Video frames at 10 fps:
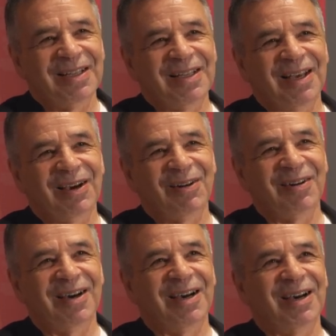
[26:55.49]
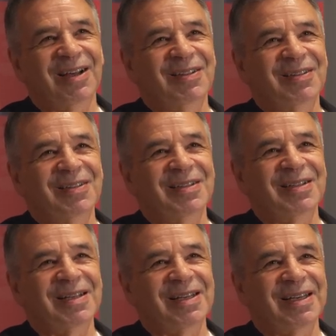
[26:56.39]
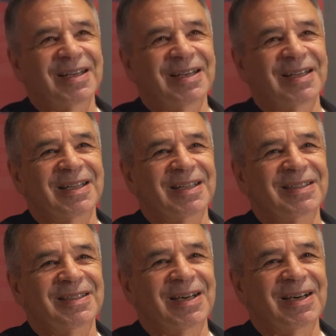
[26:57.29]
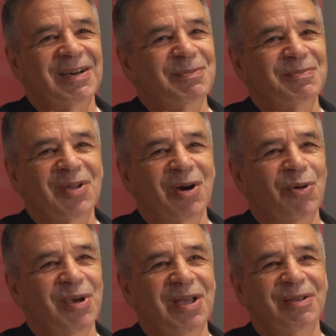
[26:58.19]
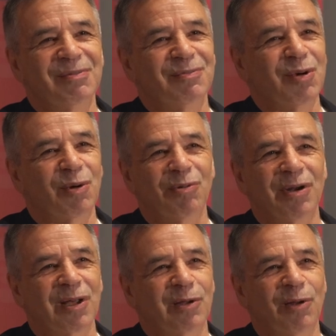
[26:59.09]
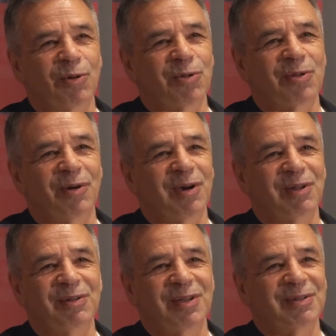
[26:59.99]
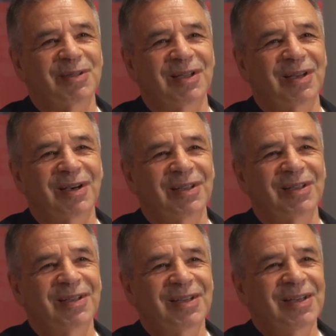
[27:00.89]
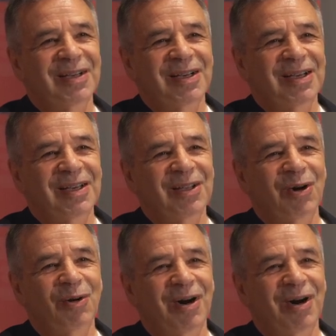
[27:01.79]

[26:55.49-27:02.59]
Okay. You know, uh, and uh, no, we we were really close. So it, uh, you know,